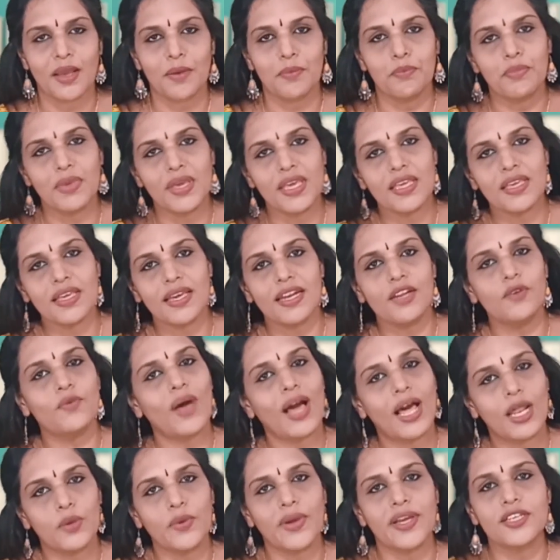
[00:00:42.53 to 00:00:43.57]
Being an
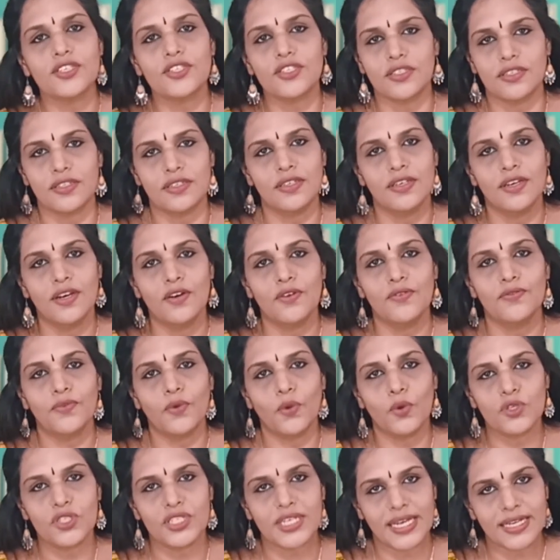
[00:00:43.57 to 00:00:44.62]
evaluator
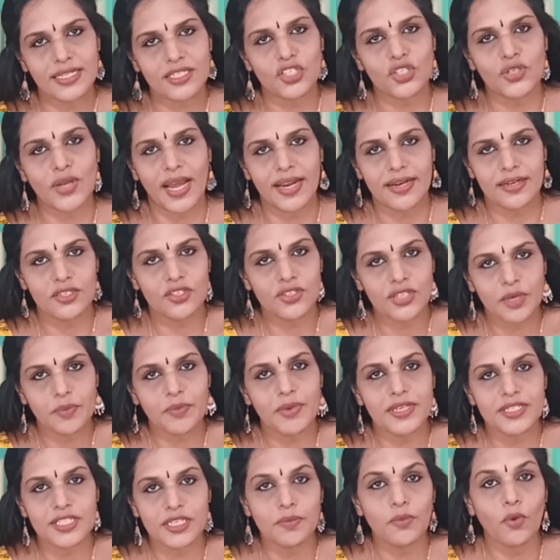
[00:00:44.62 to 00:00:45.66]
for 10th standard
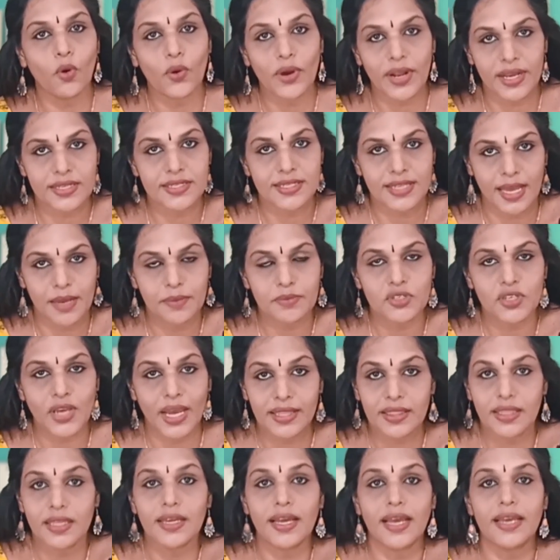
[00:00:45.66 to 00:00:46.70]
CBSE board exams, I
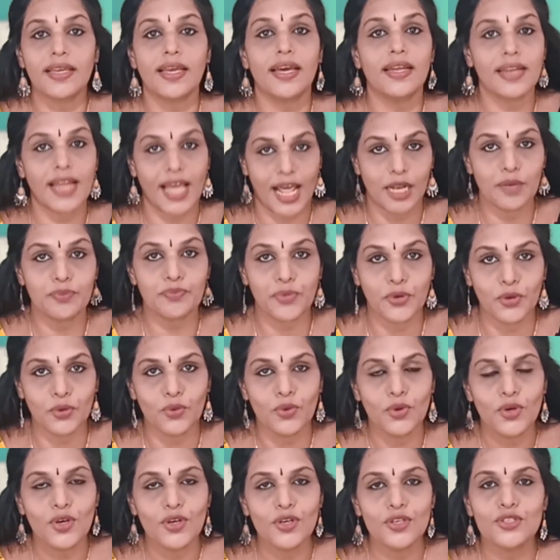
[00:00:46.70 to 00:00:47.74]
think I can help
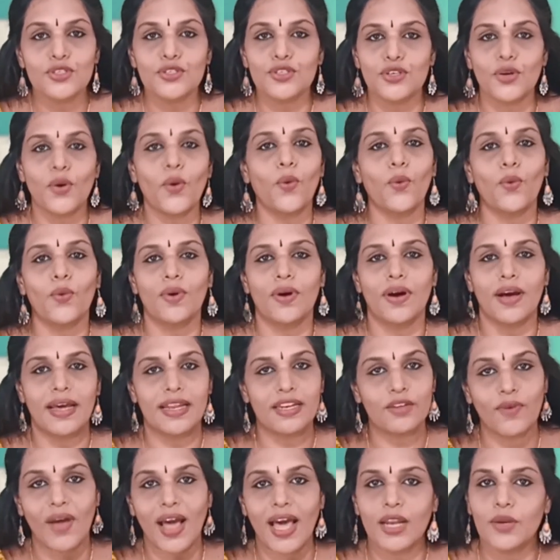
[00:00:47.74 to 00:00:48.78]
you to know an
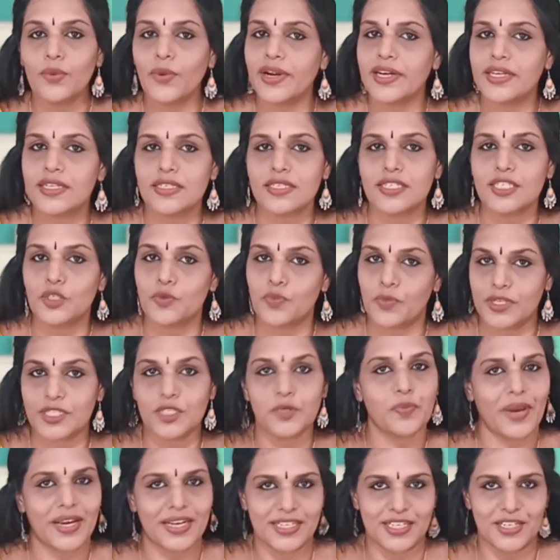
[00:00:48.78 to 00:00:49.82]
evaluator's
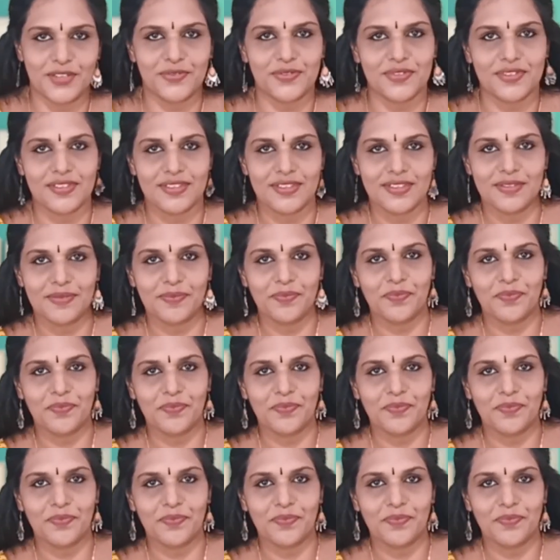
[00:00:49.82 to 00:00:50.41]
perspectives.